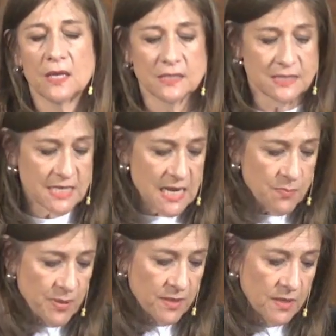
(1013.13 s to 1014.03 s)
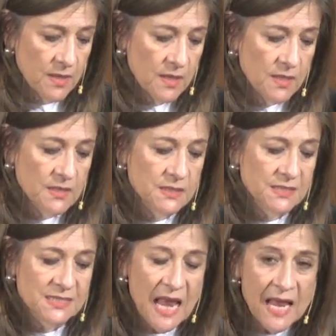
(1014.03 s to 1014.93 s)
Deep,
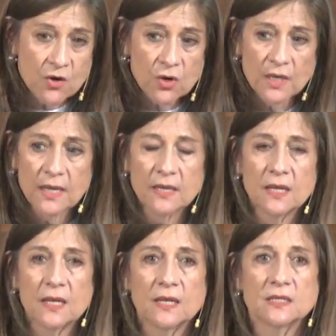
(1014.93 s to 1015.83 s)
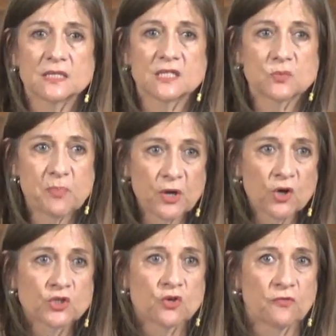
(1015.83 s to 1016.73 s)
sacred,
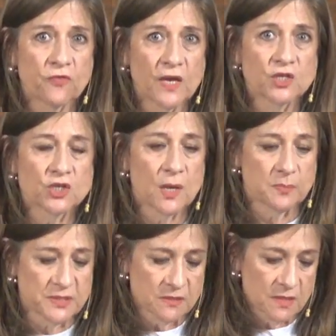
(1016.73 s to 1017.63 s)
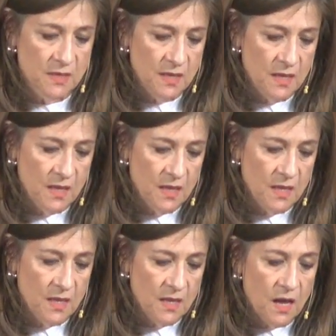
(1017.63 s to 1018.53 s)
spiritual friendships
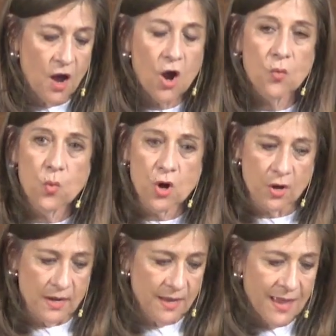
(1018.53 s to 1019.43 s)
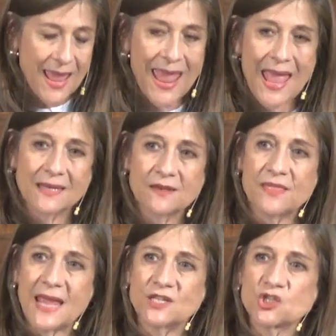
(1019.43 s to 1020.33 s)
are work, and
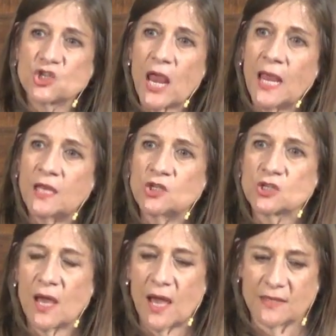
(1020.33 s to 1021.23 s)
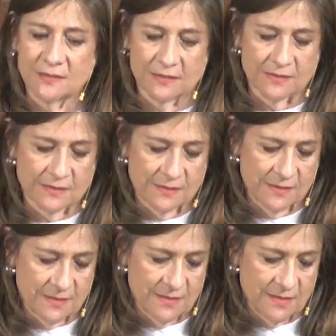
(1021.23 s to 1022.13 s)
they change us.
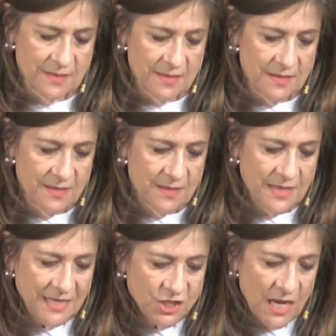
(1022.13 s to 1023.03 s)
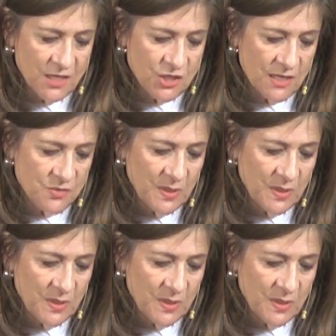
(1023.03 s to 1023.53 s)
They change us.